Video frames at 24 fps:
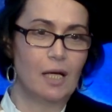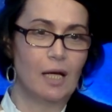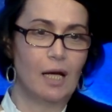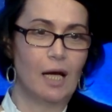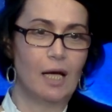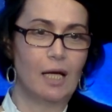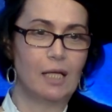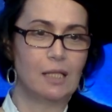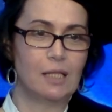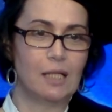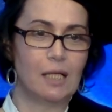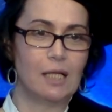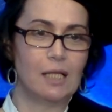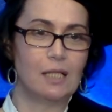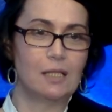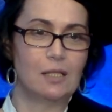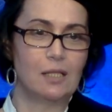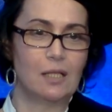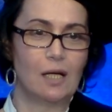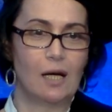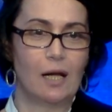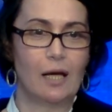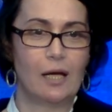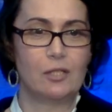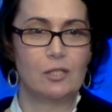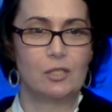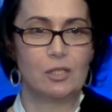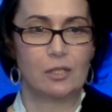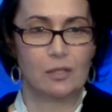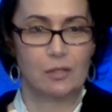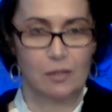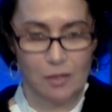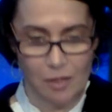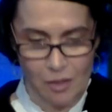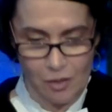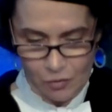and in
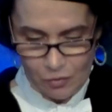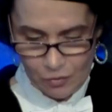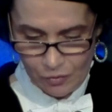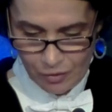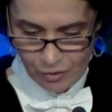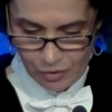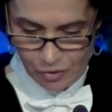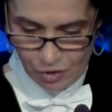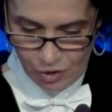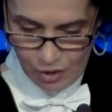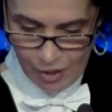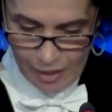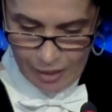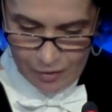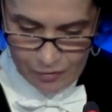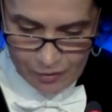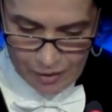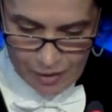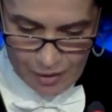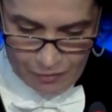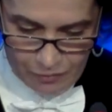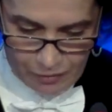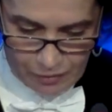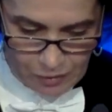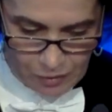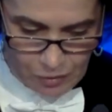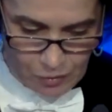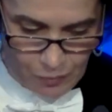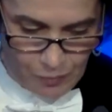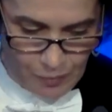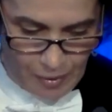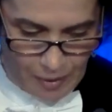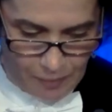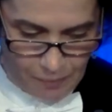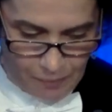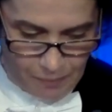relation to the chair given to
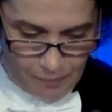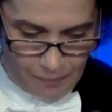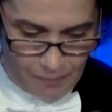me.